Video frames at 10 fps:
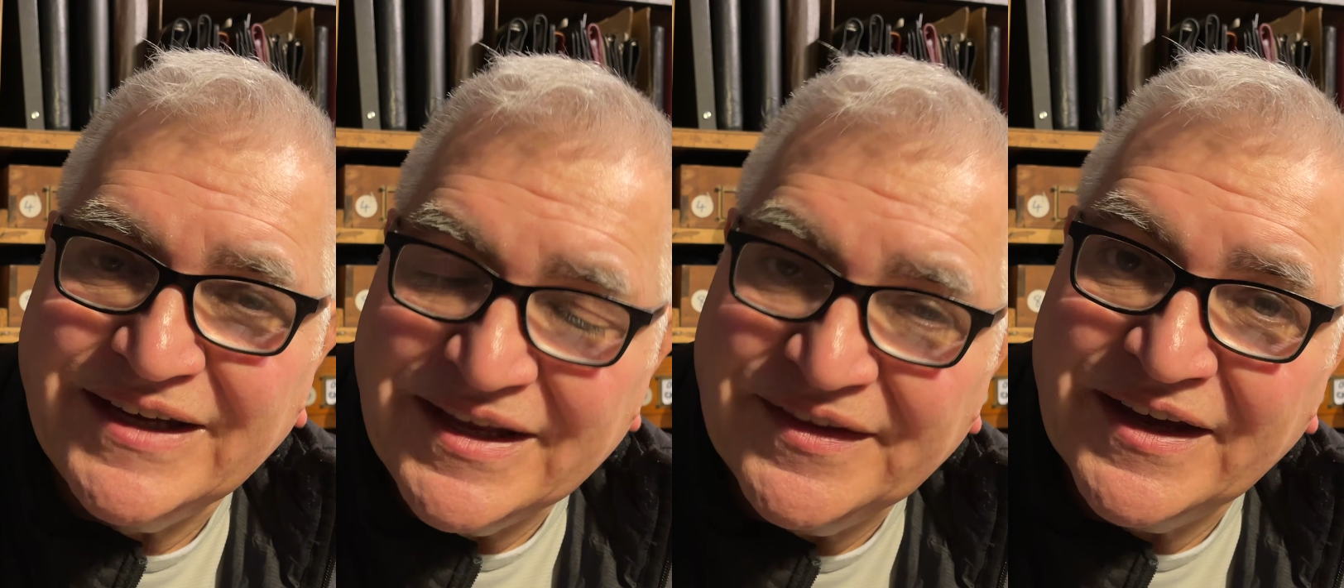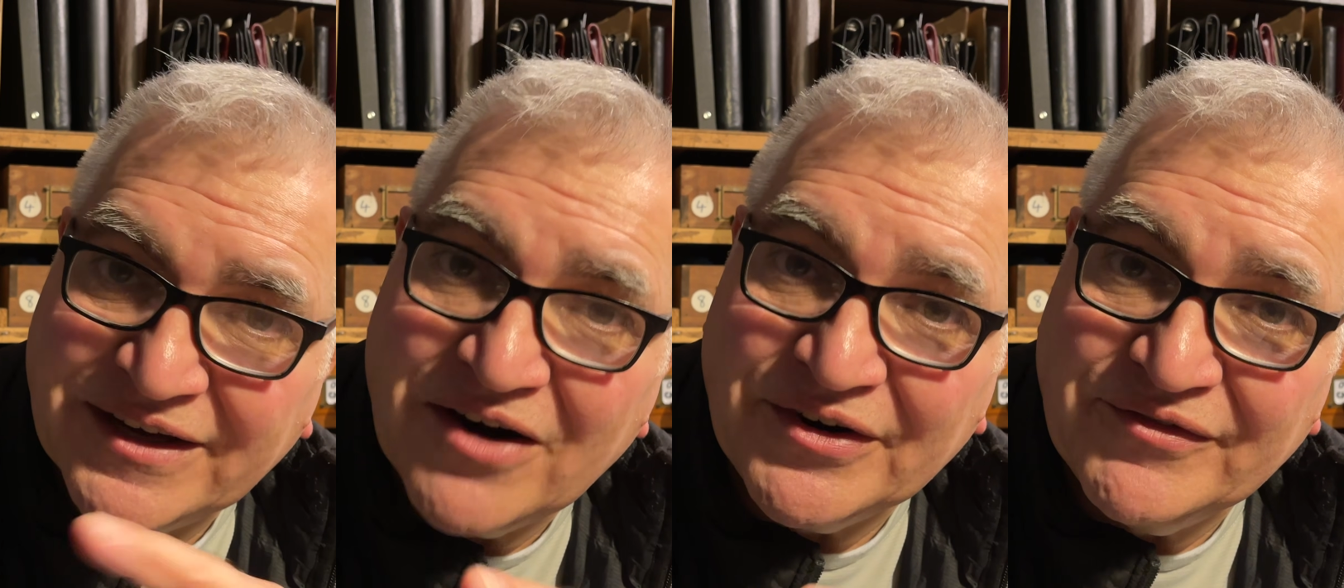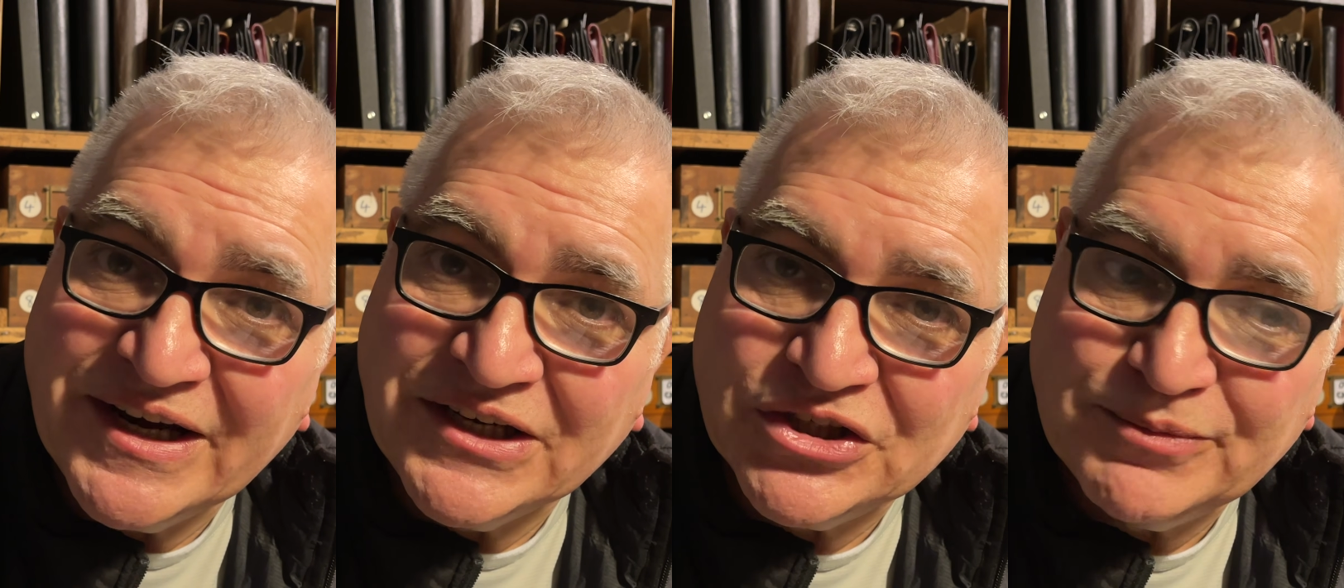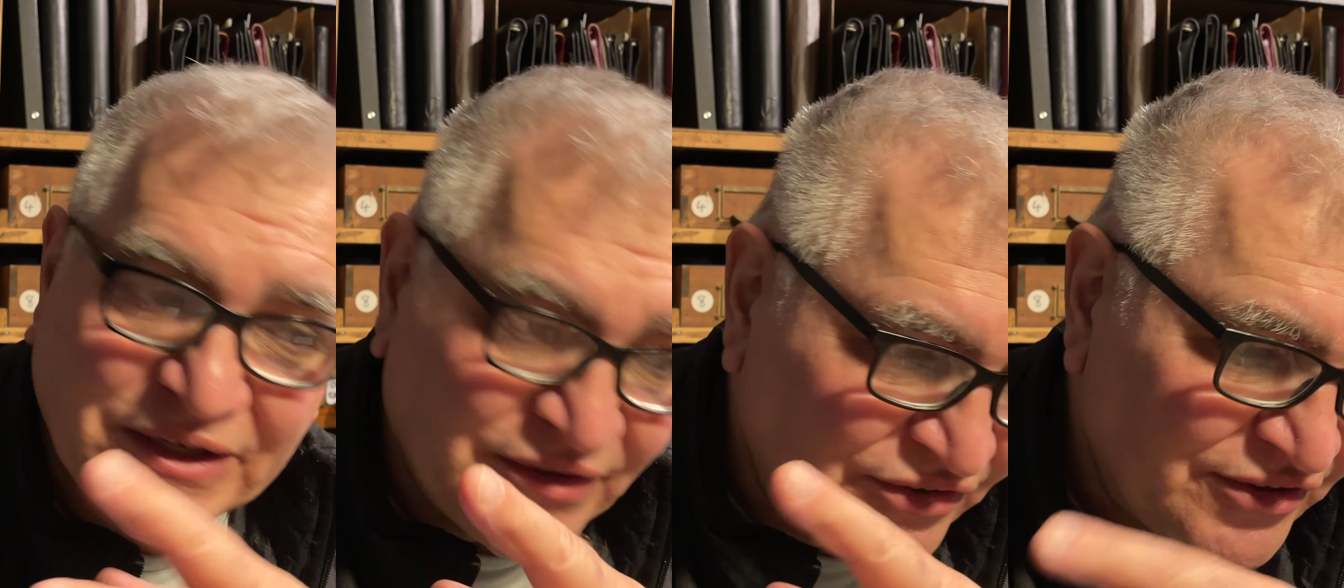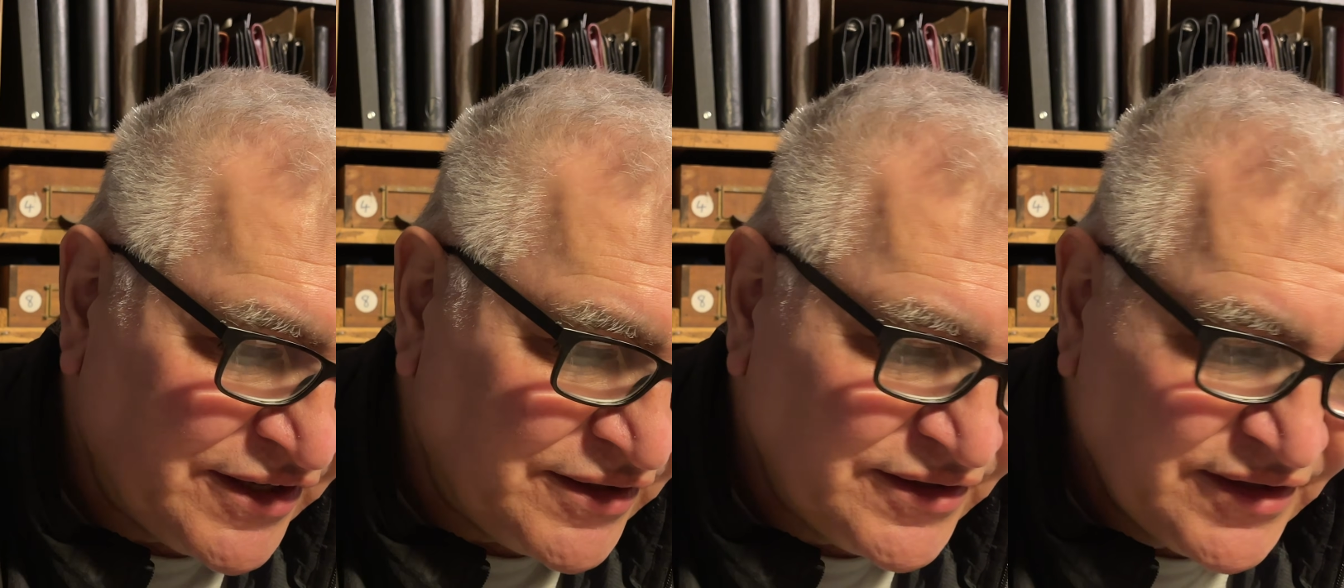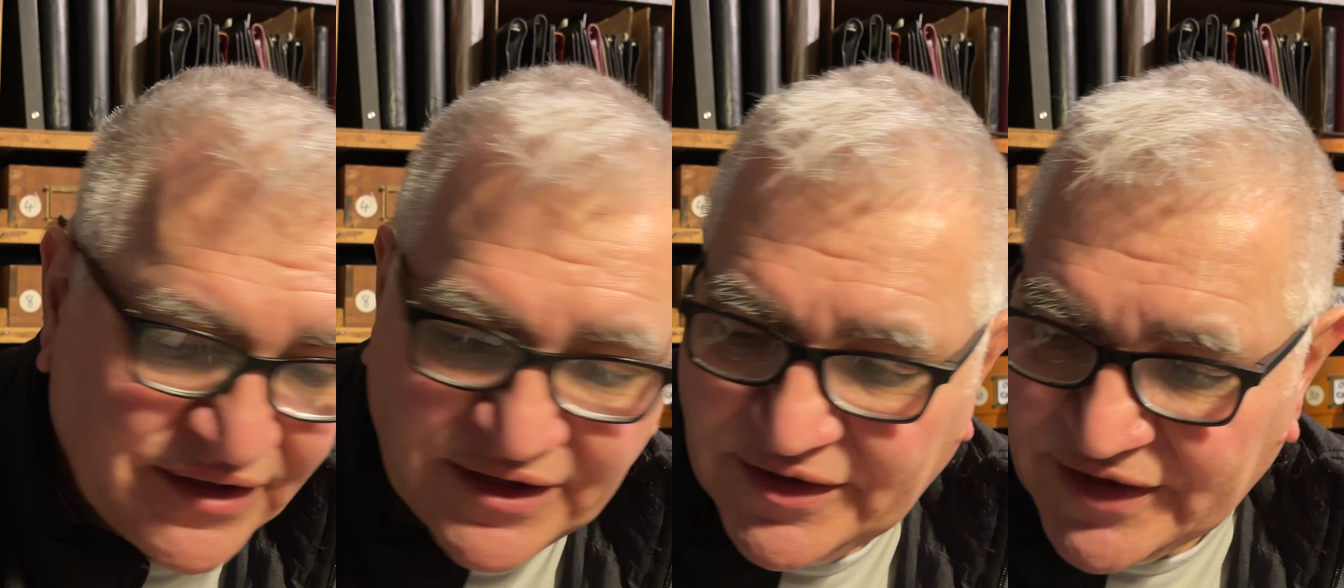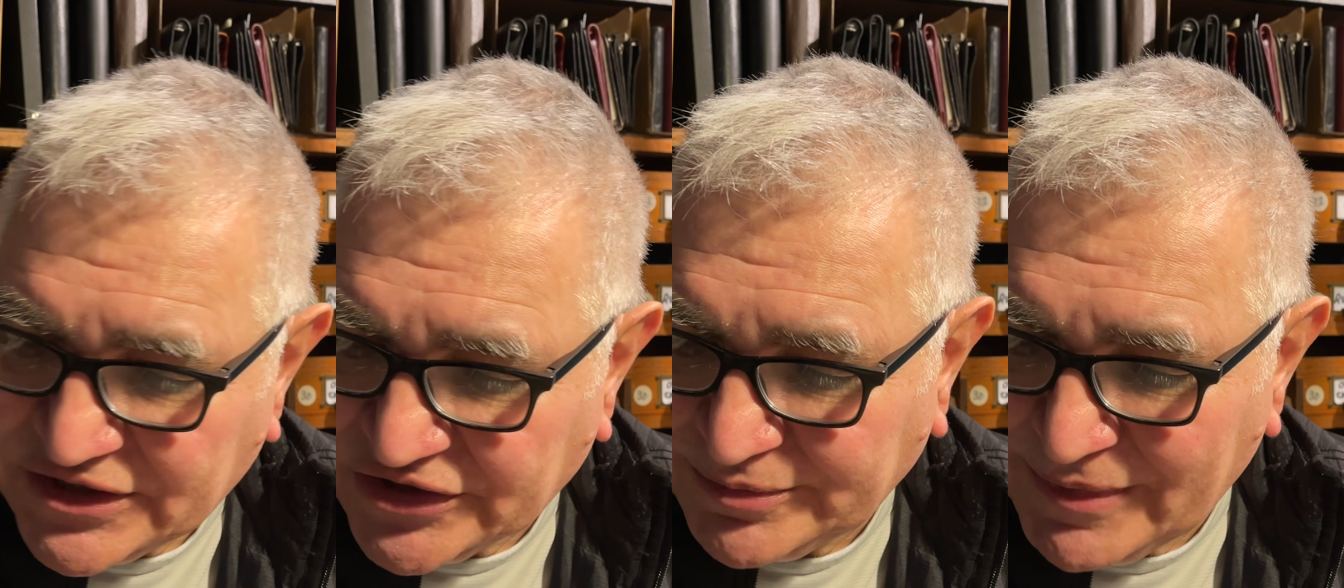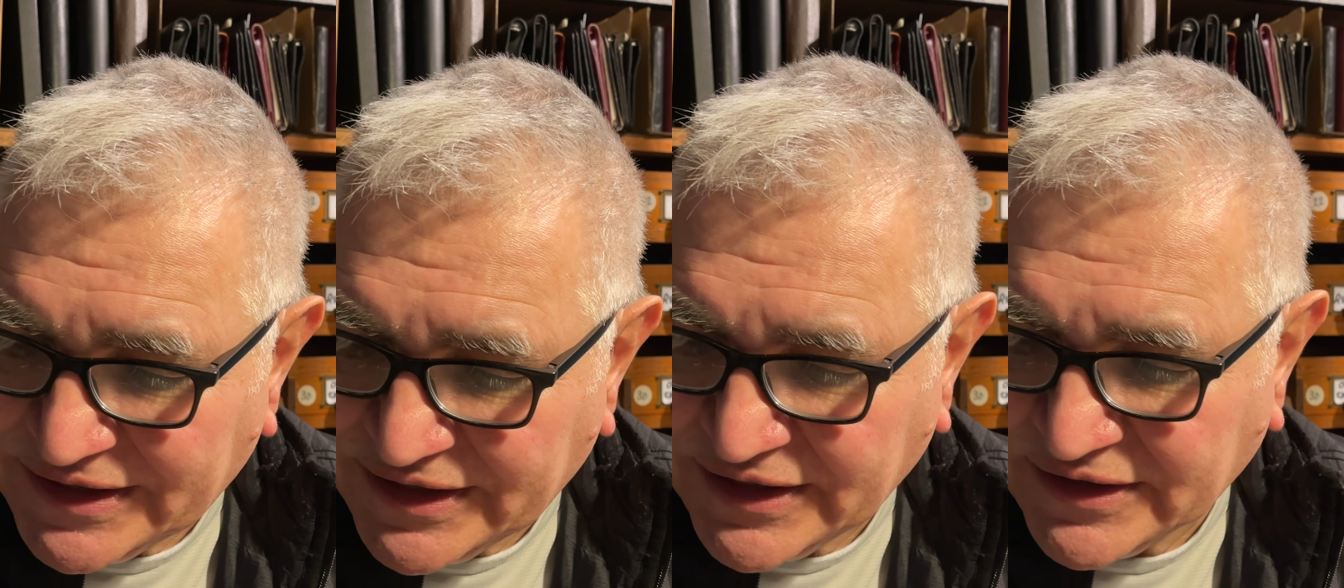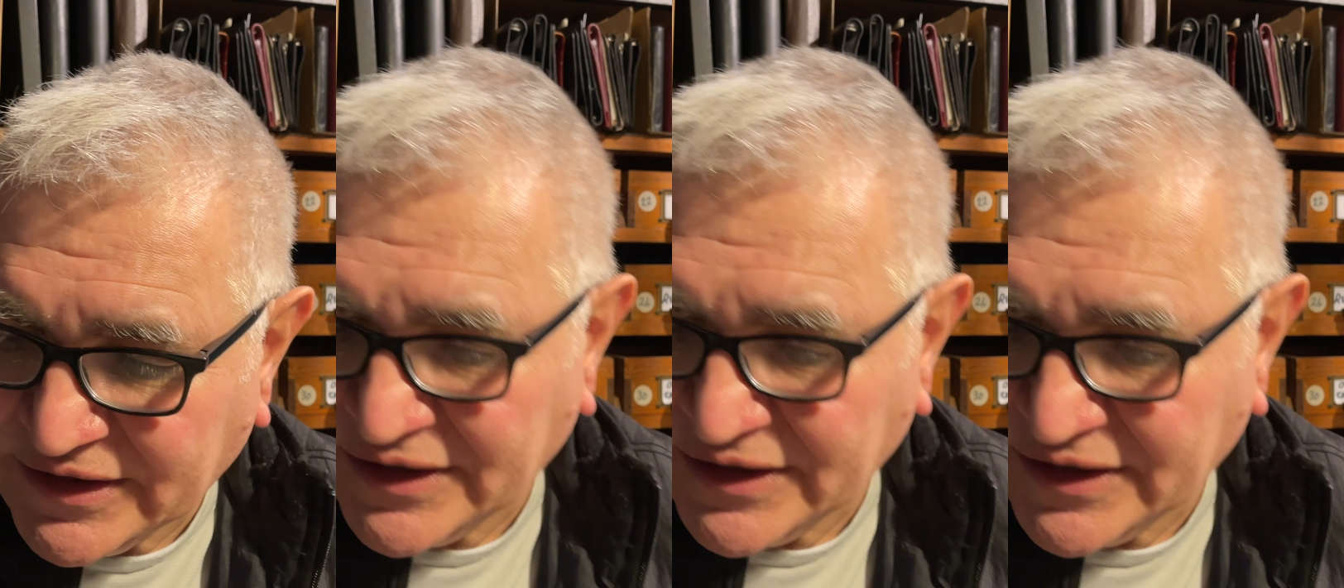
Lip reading: in their current range, because they're just making